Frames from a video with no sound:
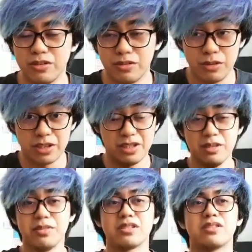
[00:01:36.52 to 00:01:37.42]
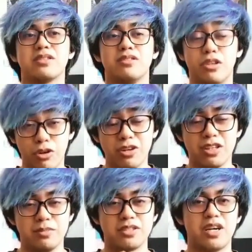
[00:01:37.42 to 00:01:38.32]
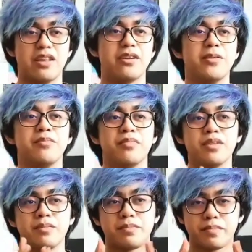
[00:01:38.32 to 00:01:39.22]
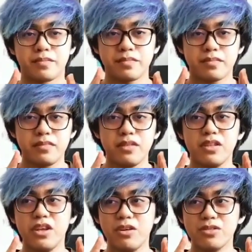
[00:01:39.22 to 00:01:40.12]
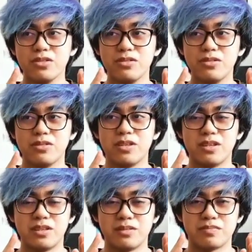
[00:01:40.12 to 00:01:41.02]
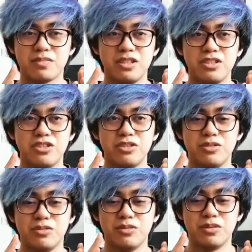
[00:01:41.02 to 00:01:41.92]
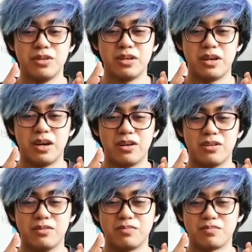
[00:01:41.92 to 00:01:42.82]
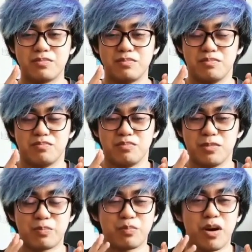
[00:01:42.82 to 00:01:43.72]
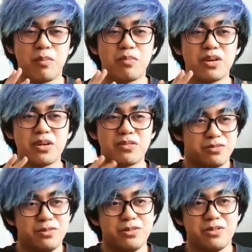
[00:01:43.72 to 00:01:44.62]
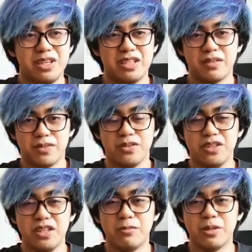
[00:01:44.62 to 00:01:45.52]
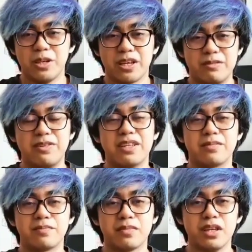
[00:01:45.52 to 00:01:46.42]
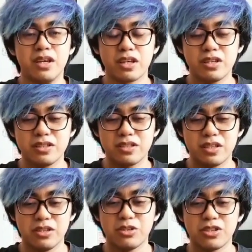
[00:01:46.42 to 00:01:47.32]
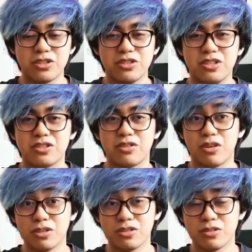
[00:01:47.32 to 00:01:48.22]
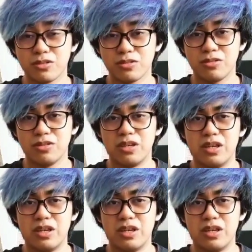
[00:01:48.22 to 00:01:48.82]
to their limits, to your limits rather, they also teach you the proper food to eat if you really want to get fit. Because nutrition is also